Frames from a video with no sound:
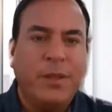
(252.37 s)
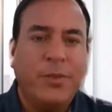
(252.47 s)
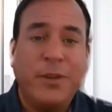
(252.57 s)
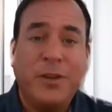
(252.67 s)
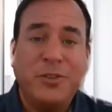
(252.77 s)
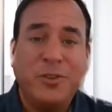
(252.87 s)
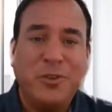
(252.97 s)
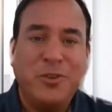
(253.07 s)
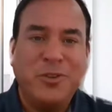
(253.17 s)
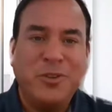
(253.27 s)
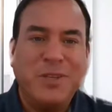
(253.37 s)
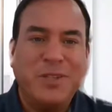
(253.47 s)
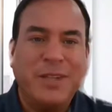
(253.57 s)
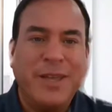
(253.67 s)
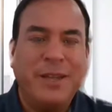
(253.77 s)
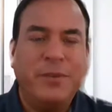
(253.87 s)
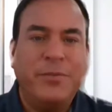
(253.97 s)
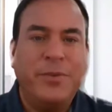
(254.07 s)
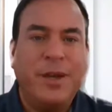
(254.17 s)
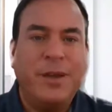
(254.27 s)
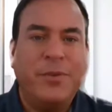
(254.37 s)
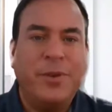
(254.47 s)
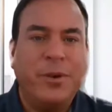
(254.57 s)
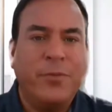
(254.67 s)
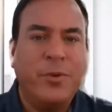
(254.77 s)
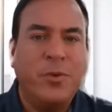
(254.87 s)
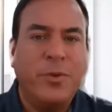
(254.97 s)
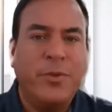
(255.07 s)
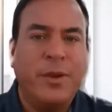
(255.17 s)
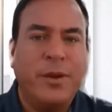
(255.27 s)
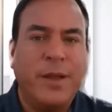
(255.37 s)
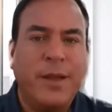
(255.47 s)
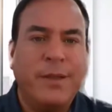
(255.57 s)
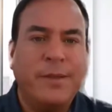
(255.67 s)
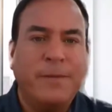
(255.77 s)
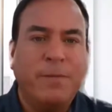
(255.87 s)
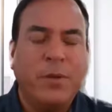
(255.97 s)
As Ed also alluded to, he's a native of Hertford, North Carolina,